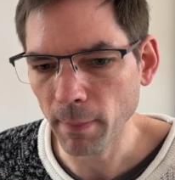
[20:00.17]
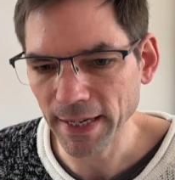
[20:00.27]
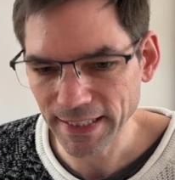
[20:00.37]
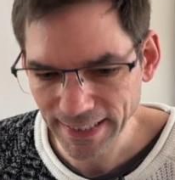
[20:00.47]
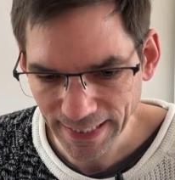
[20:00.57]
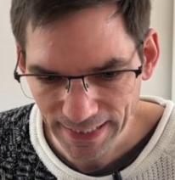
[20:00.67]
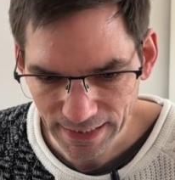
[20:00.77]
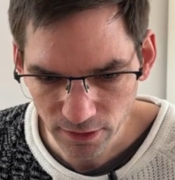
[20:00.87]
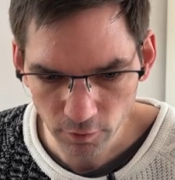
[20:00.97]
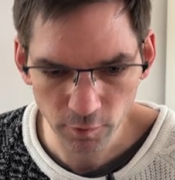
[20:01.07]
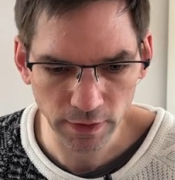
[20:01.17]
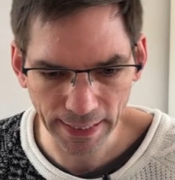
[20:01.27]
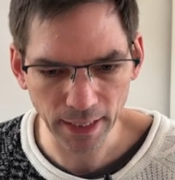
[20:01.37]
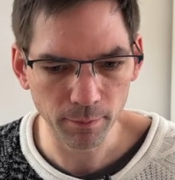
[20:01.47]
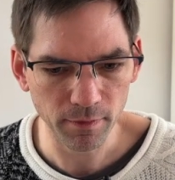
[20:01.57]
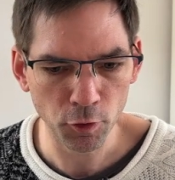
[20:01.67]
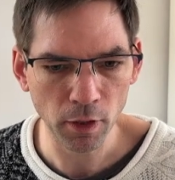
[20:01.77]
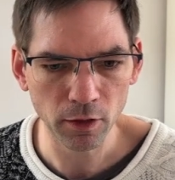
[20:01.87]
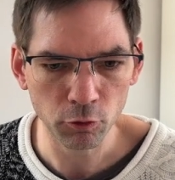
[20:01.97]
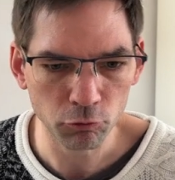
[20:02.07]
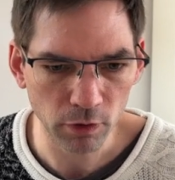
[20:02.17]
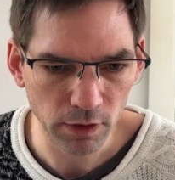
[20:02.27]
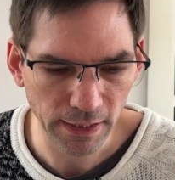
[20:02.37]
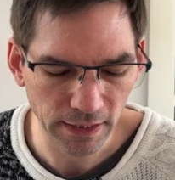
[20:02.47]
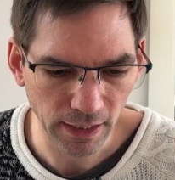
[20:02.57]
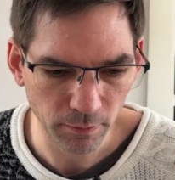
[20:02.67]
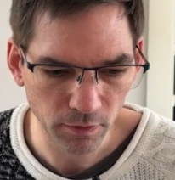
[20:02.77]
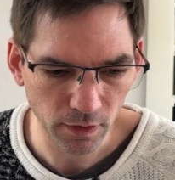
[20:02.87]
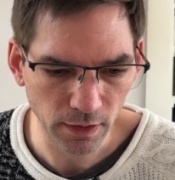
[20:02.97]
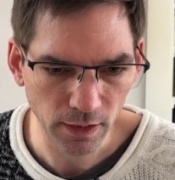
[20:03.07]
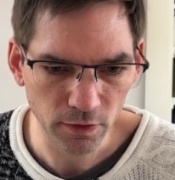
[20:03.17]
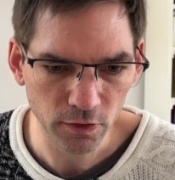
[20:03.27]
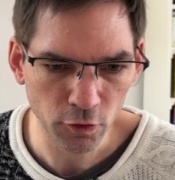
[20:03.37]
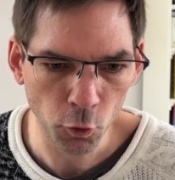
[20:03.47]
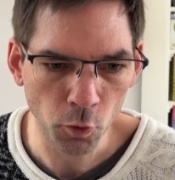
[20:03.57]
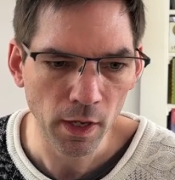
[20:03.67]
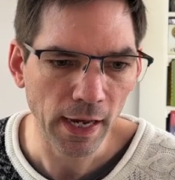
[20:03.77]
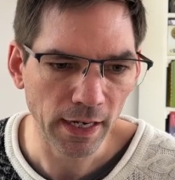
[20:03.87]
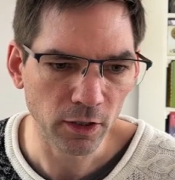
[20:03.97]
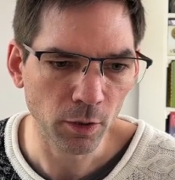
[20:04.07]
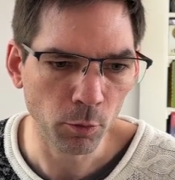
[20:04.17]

my kind of game. I don't really like games like this, so I'm going to